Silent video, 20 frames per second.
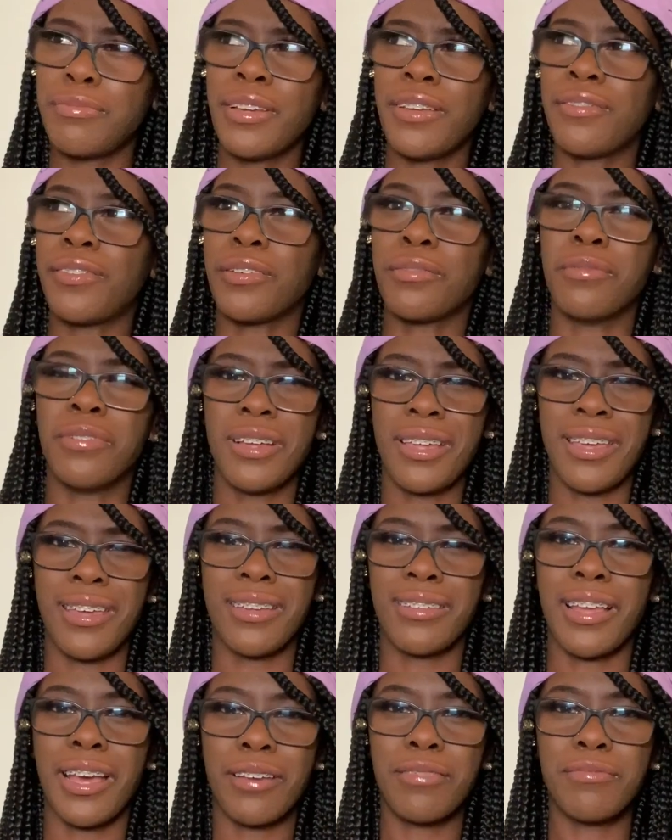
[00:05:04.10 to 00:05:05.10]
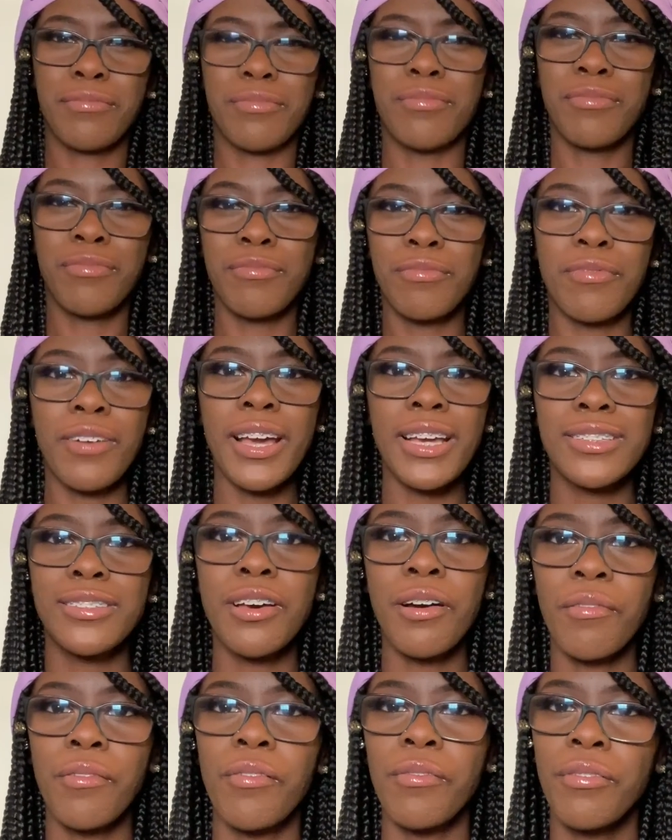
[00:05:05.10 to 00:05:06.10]
me for what? Like, what is
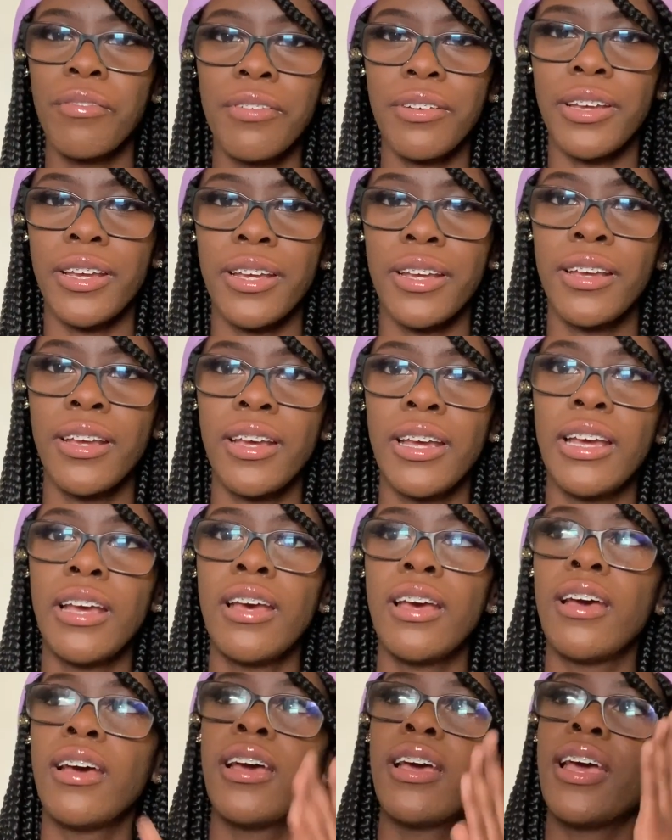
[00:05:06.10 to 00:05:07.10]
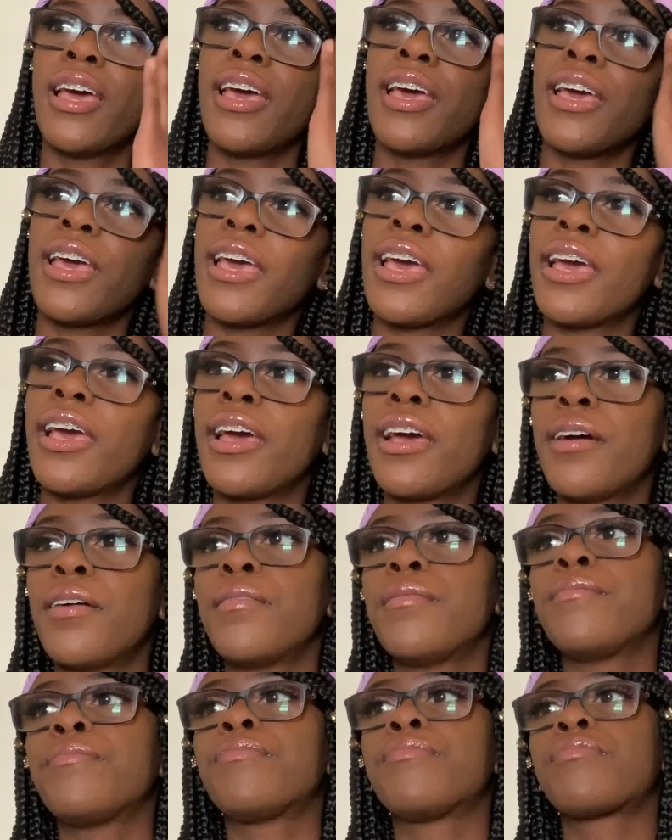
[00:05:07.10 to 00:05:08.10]
going on?
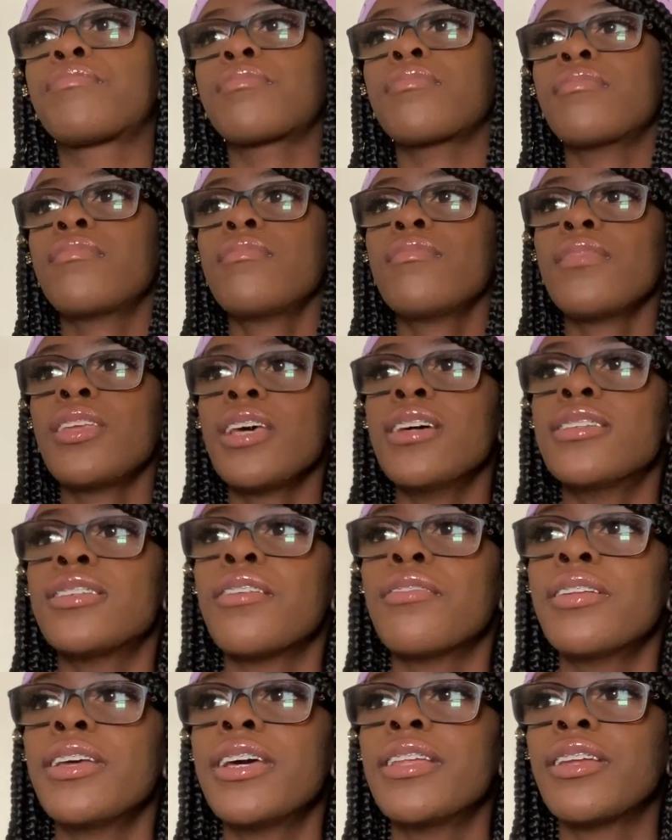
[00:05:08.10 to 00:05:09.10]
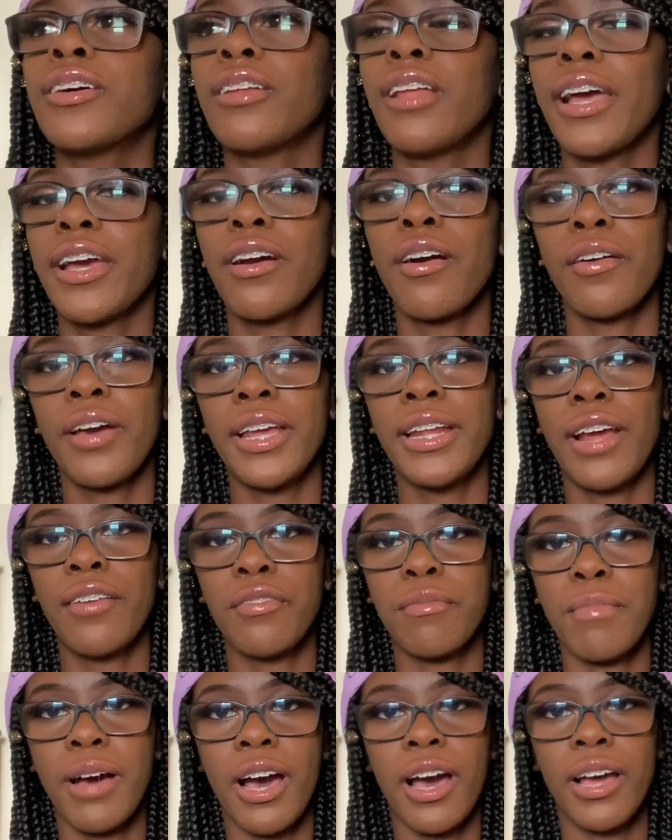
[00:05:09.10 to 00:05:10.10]
And so then they're like, okay,
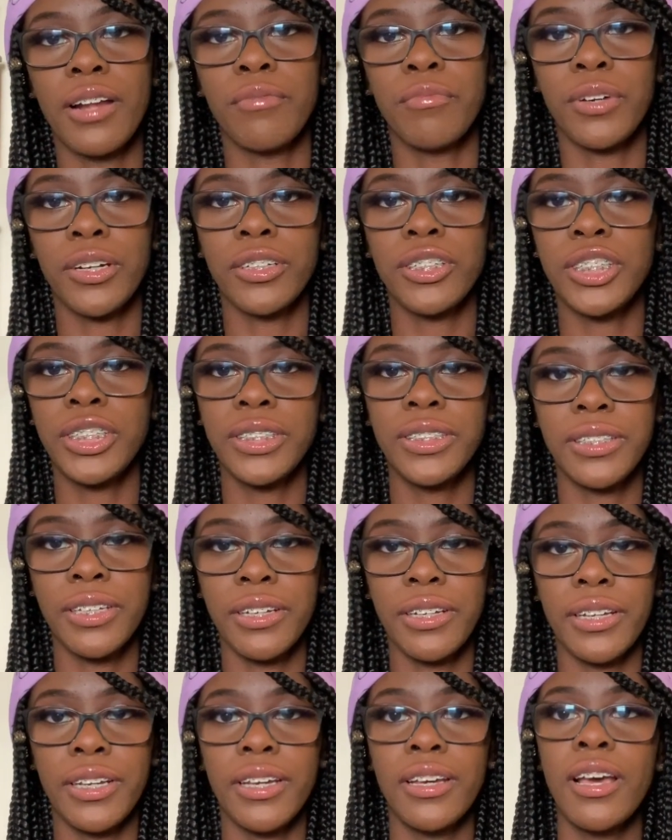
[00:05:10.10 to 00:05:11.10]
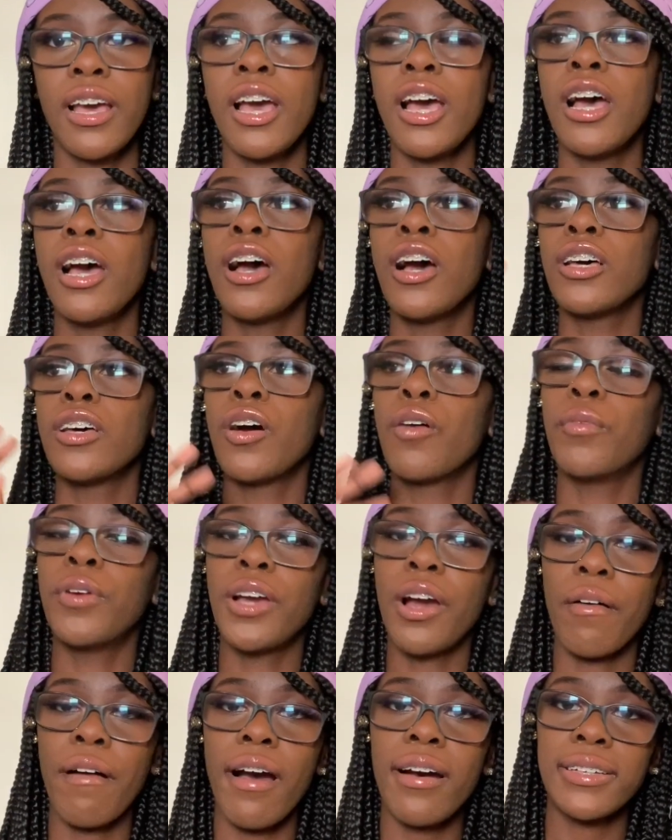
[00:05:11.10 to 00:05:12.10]
never mind. She's good. We
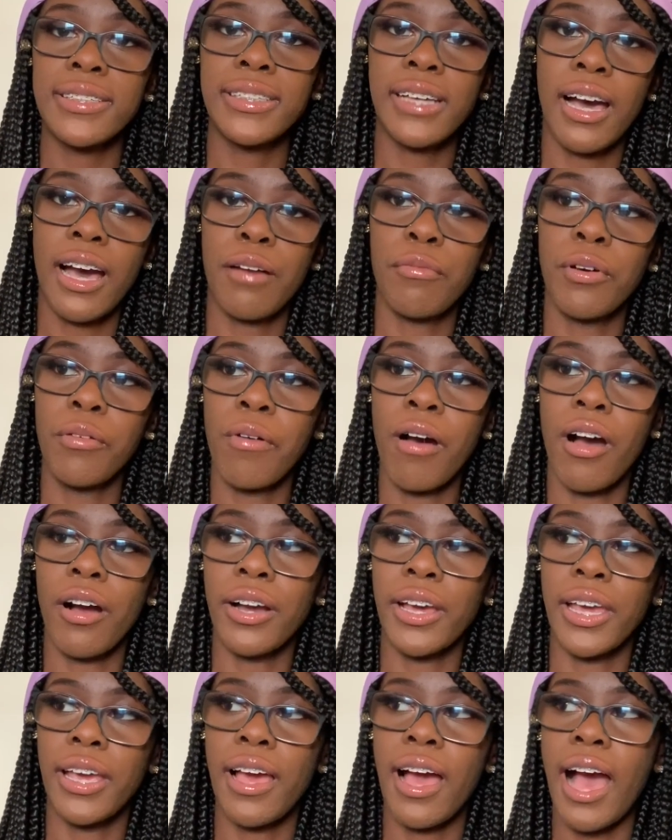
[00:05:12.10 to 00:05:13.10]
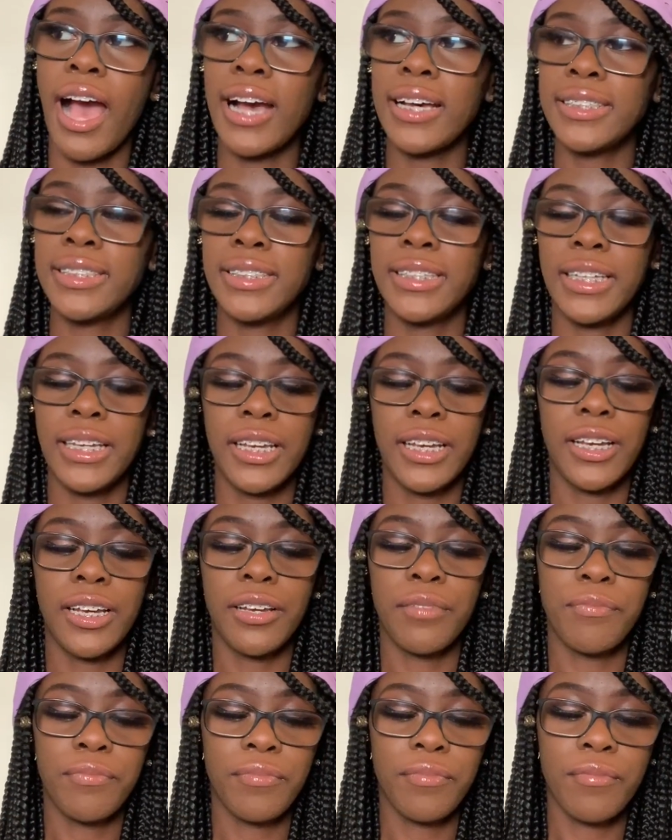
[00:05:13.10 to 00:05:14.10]
go outside. We're walking. I
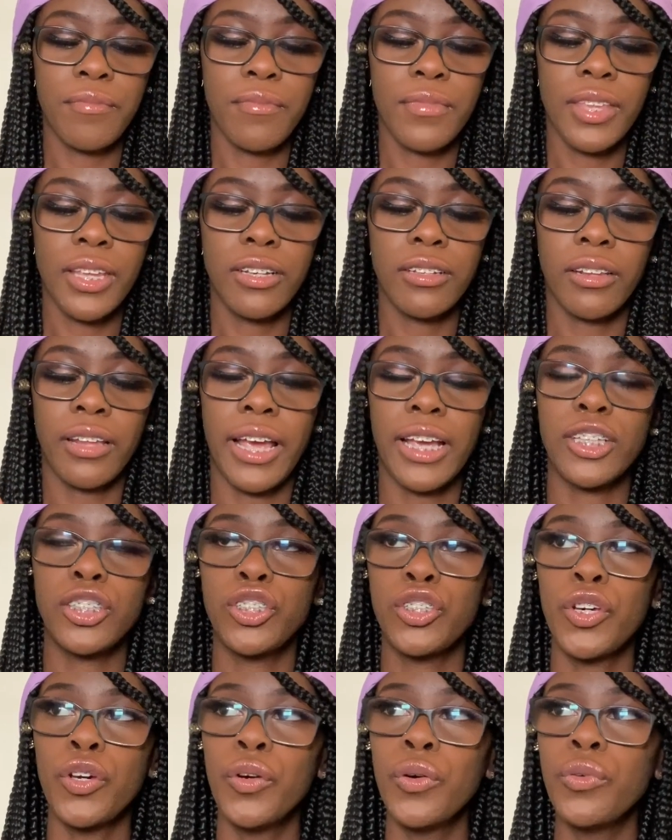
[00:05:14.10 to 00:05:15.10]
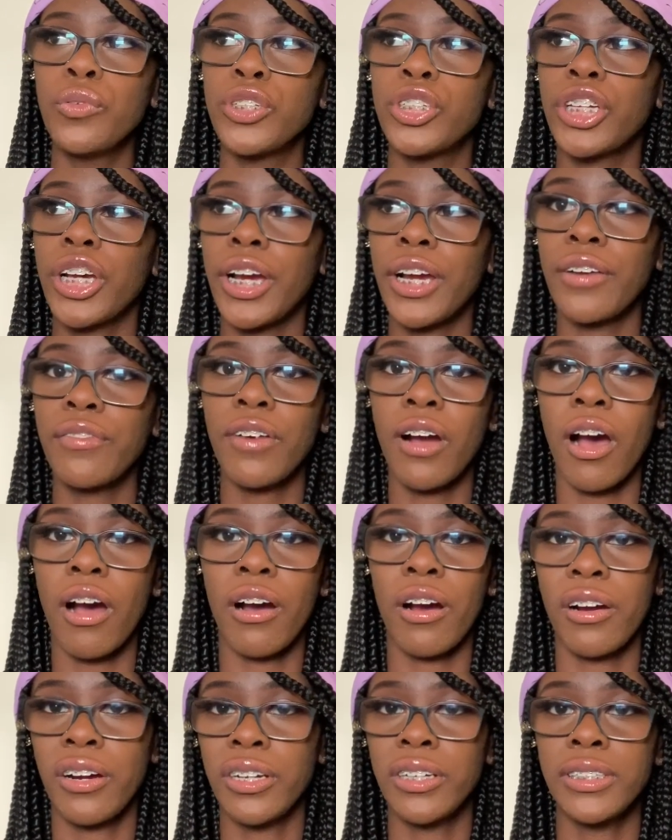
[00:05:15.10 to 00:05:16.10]
see like 2 sheriff
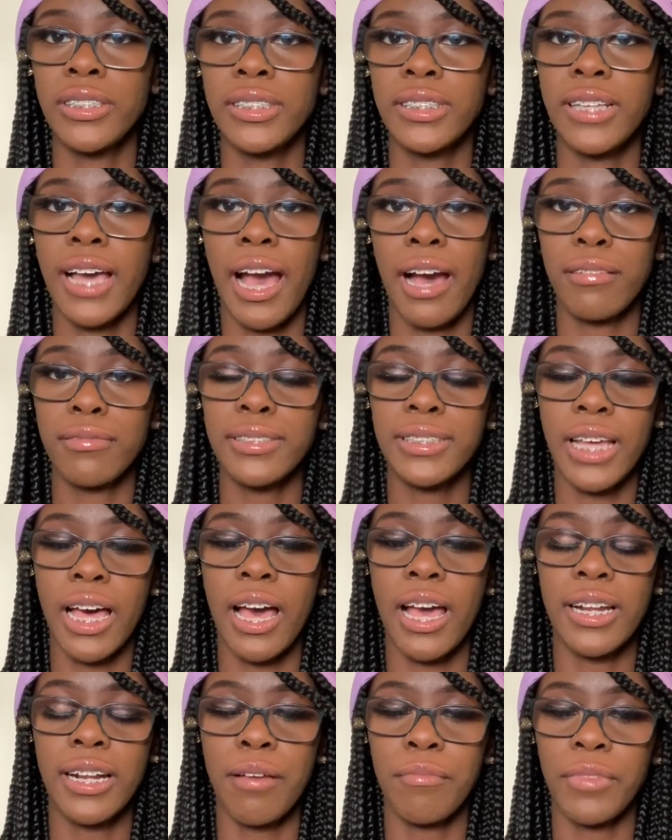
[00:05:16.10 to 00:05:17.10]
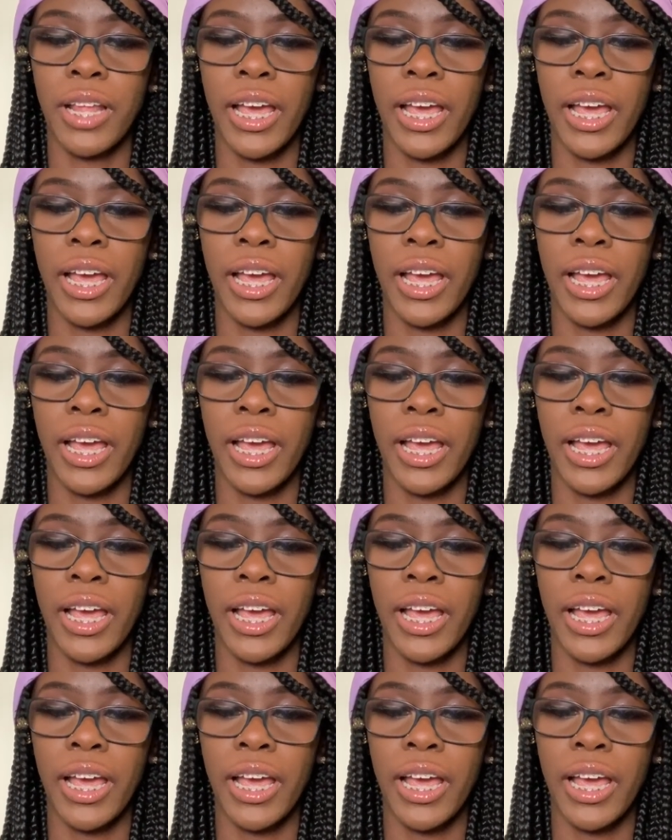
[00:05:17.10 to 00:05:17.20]
cars outside. And I'm